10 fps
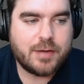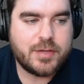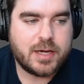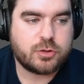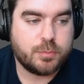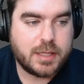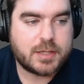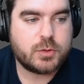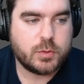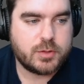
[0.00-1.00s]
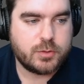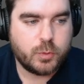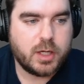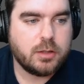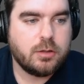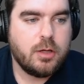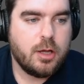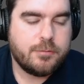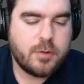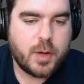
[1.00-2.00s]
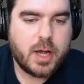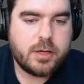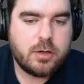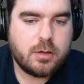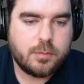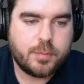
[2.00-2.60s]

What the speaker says: the extra black source as well for Bayou,